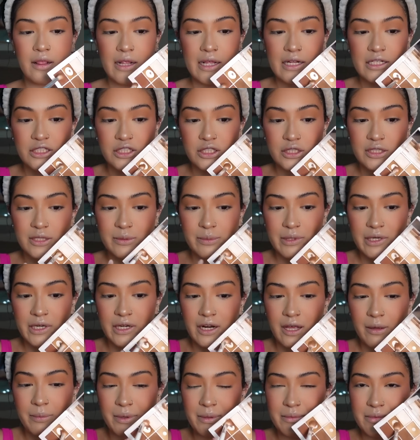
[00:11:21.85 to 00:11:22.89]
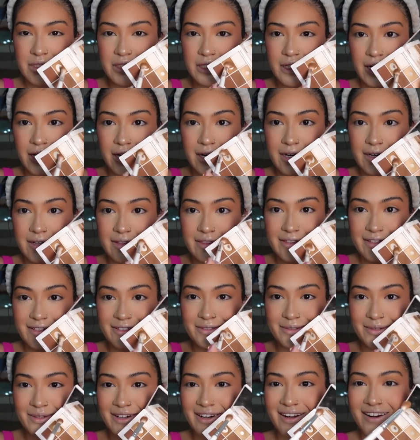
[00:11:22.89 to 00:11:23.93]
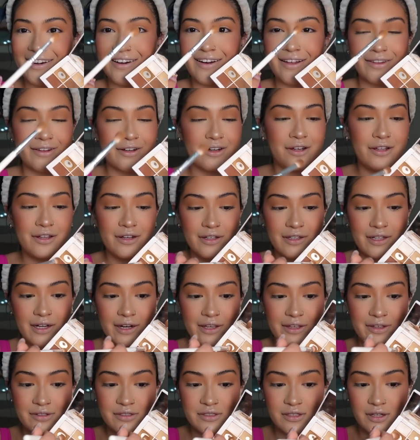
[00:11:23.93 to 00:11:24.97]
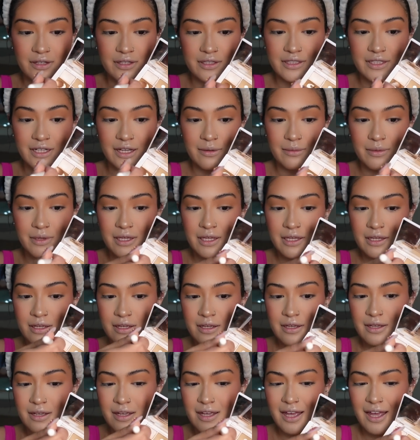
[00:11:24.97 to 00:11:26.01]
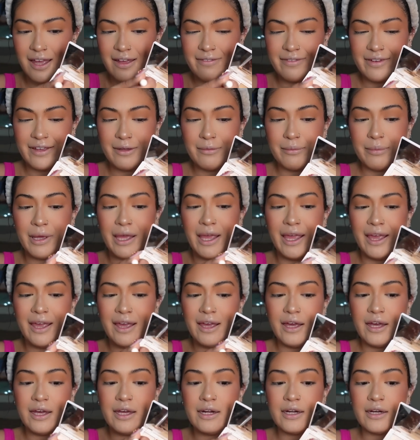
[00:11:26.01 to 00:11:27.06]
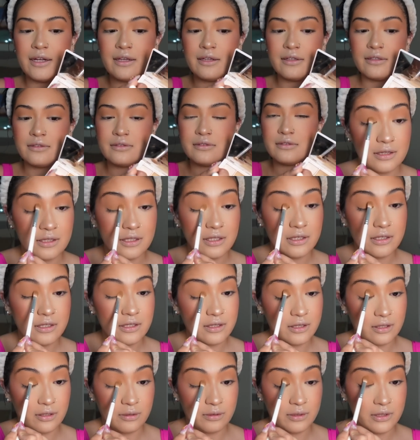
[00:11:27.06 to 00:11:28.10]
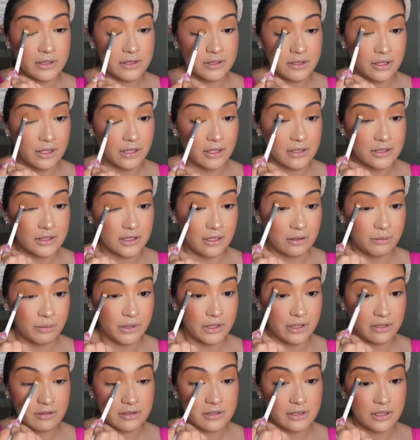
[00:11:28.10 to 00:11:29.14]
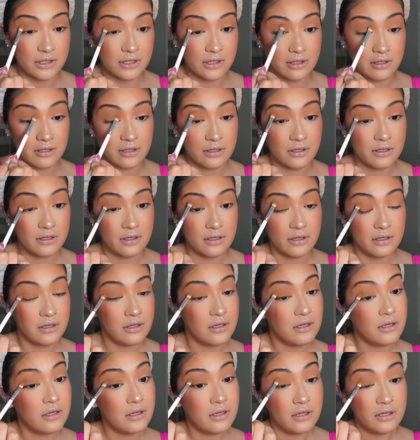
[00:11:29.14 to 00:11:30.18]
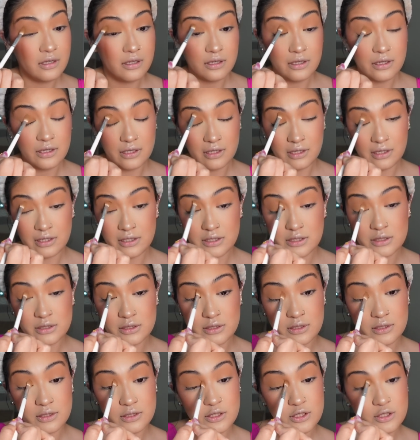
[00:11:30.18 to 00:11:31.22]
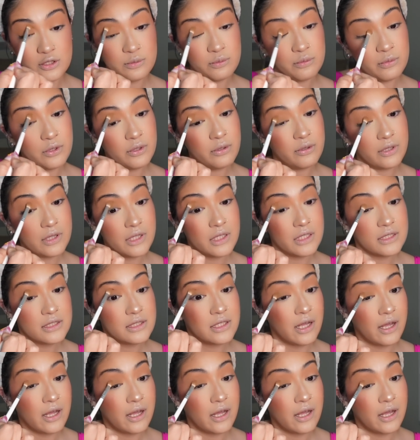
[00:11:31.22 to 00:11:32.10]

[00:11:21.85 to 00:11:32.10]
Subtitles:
Then to deepen it up, I'm just gonna add this one, another color that I use all the time. I've hit pan. Literally the only two colors I'll be using. And I just smoke this